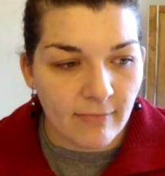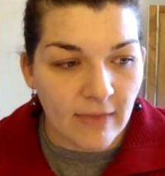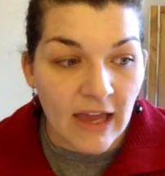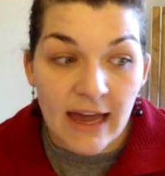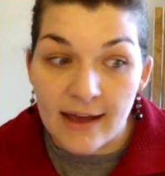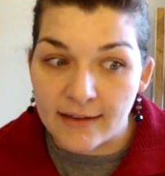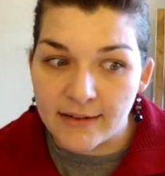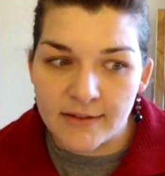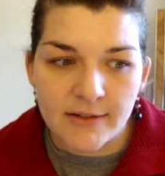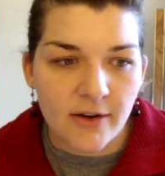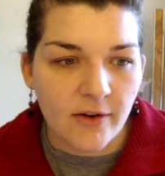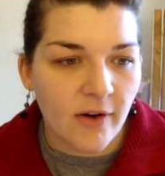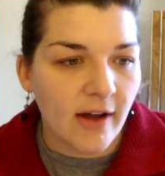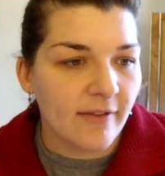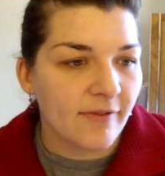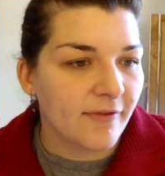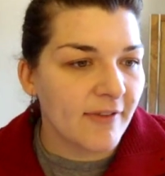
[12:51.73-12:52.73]
yeah, so
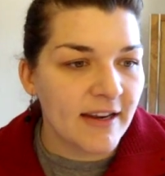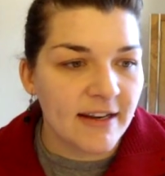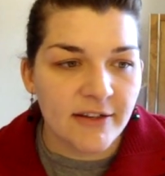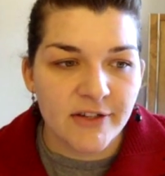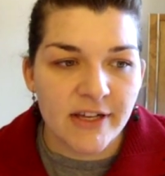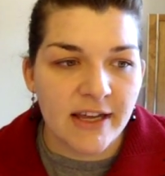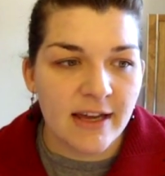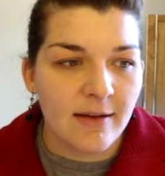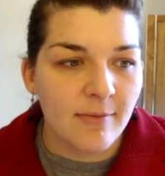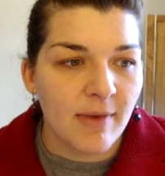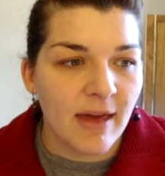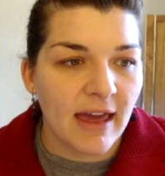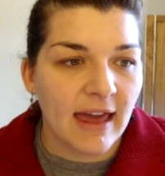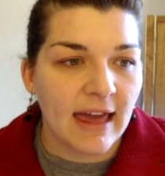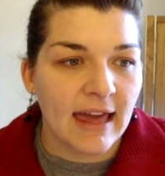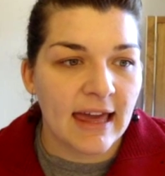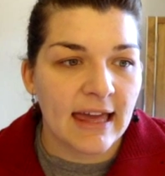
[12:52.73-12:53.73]
I finished him,
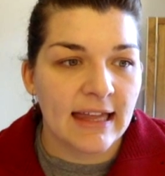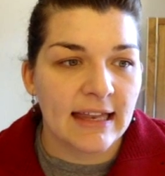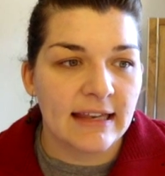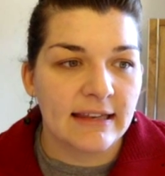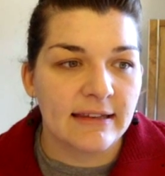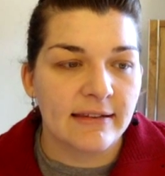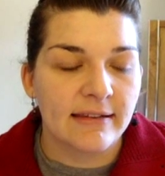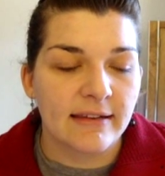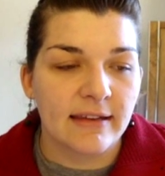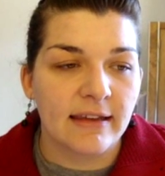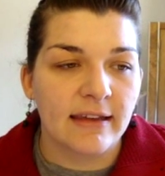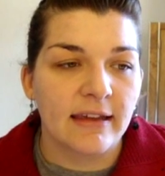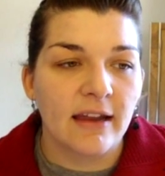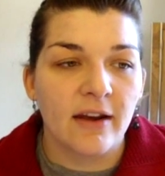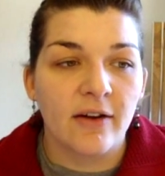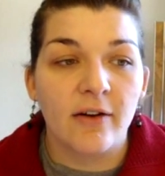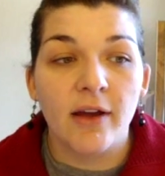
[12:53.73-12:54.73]
and
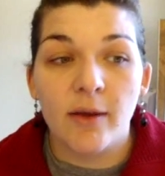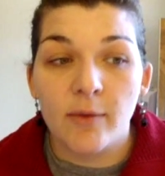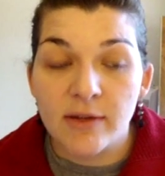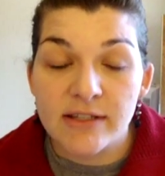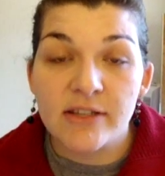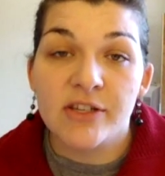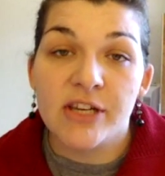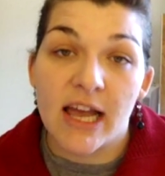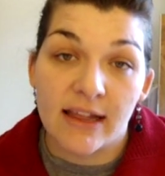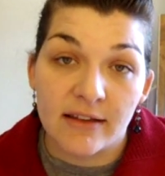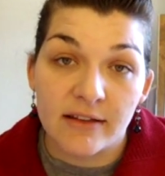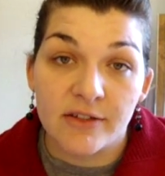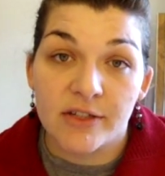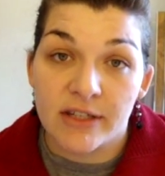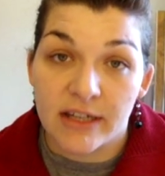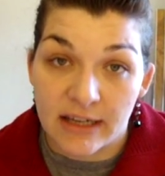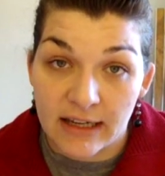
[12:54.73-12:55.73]
you know, it was a
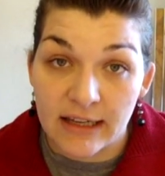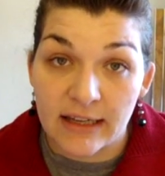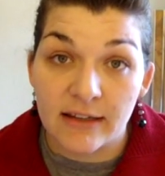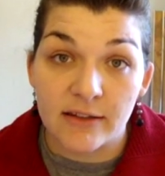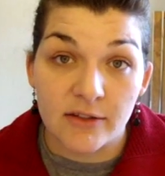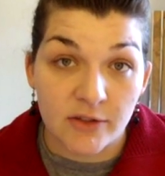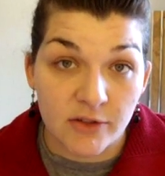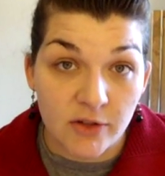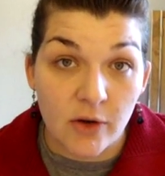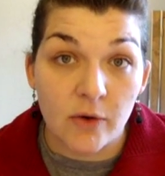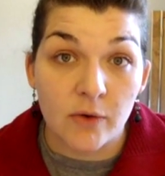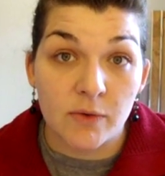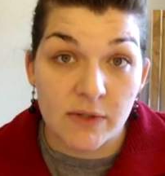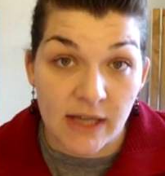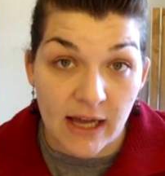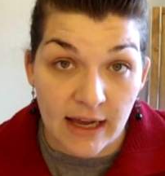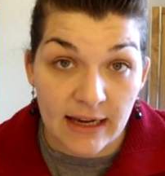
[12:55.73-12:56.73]
challenge knitting
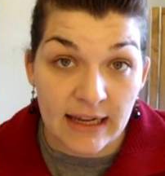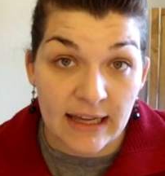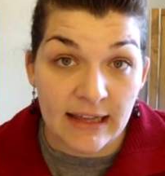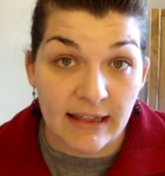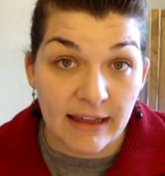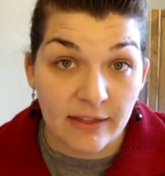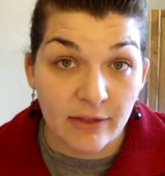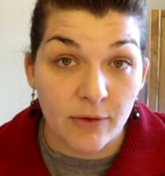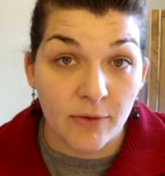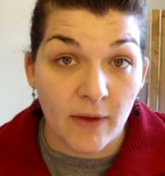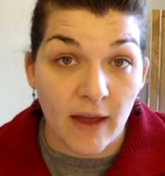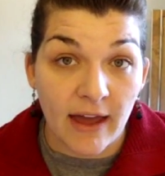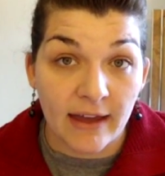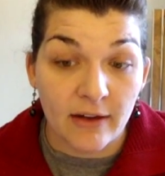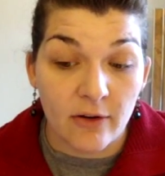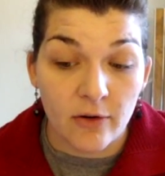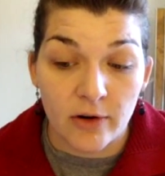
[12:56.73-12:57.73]
so tiny. Like, those
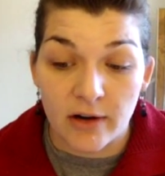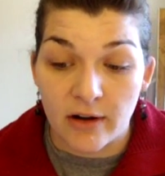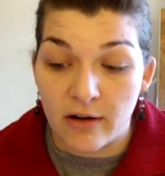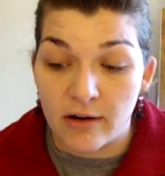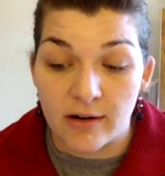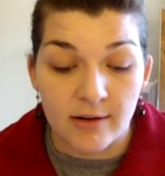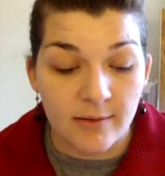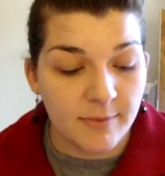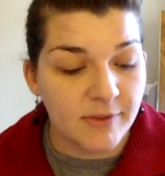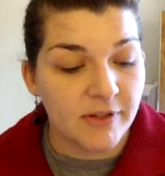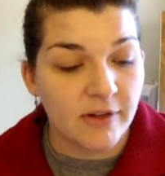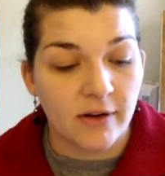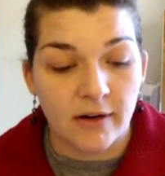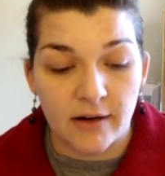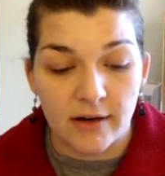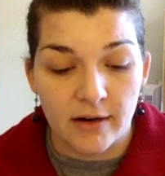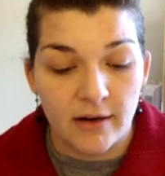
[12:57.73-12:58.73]
I-cord arms
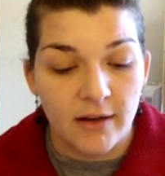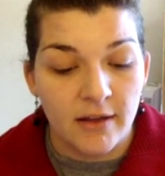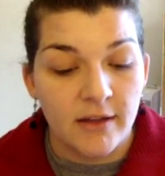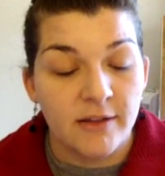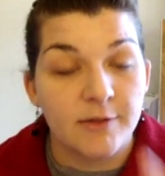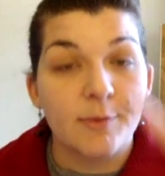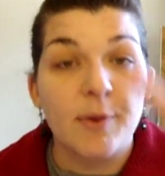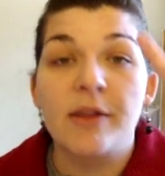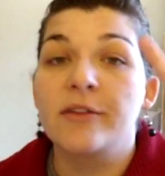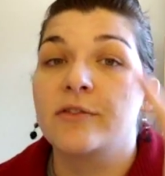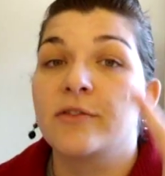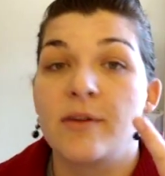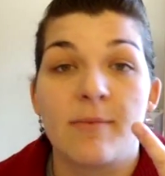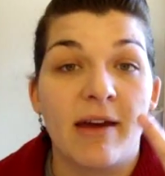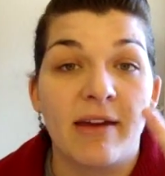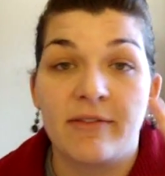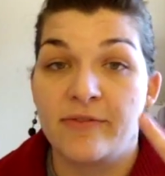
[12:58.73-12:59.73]
are smaller
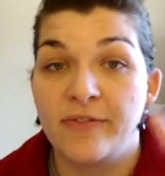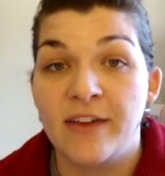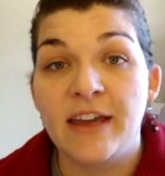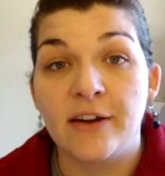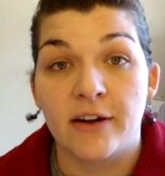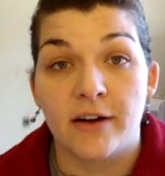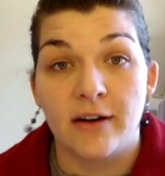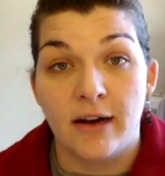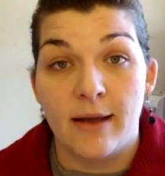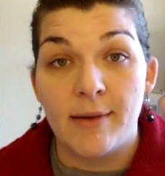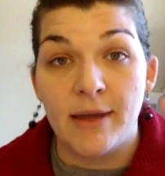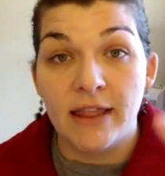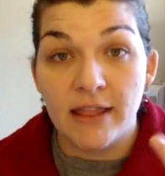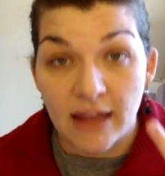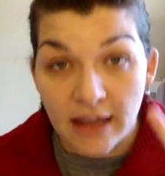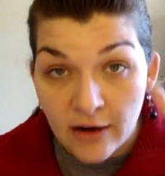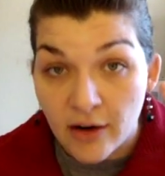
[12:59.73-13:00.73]
than my finger. I
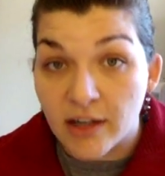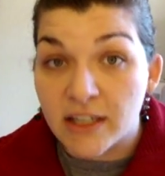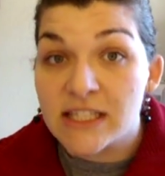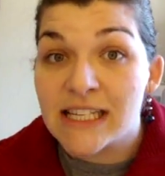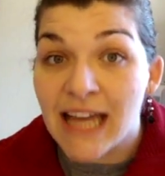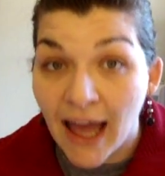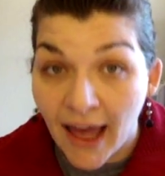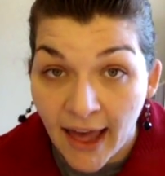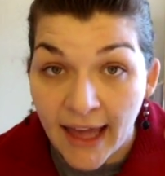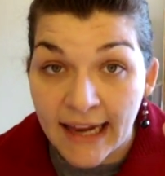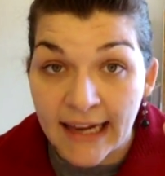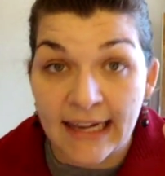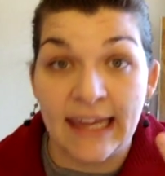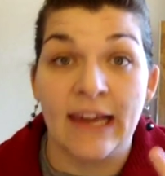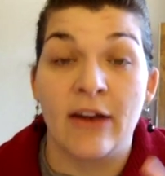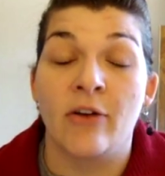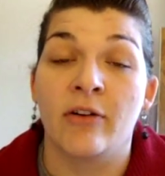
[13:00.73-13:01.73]
mean, they are
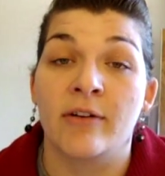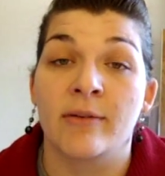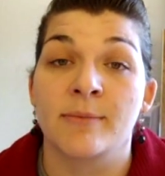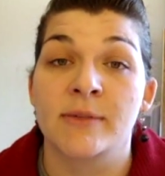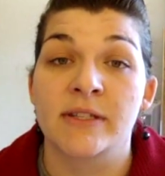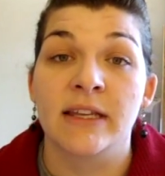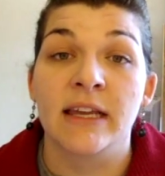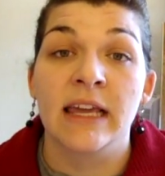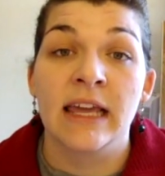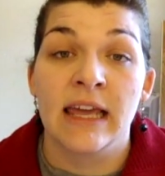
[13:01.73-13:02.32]
tiny arms.